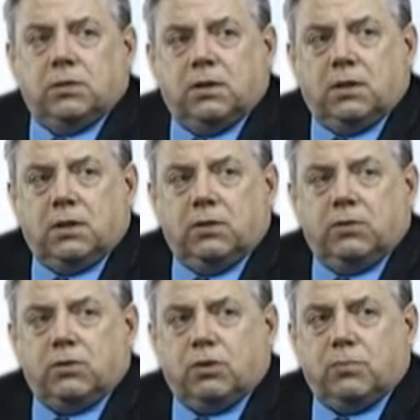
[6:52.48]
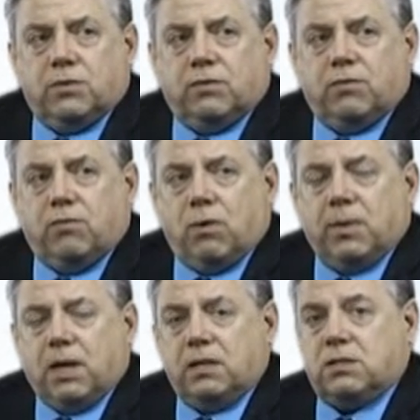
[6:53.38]
in terms of
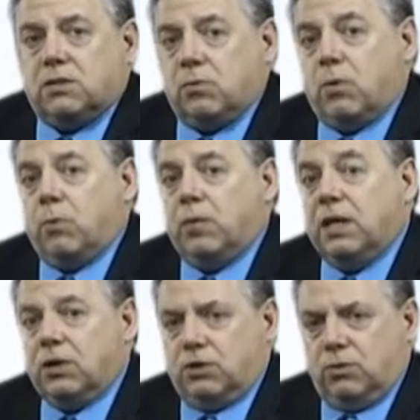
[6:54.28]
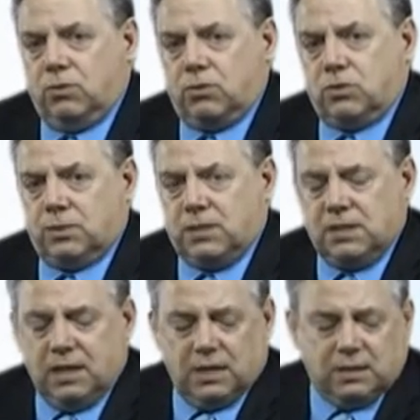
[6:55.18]
informing us as to what we could do to
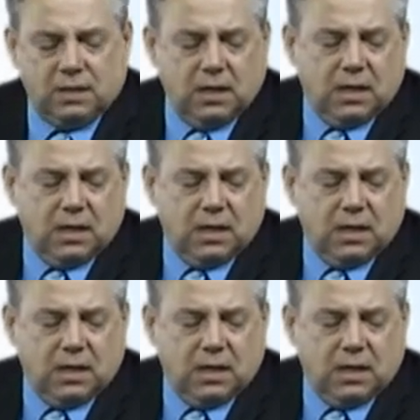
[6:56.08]
assist,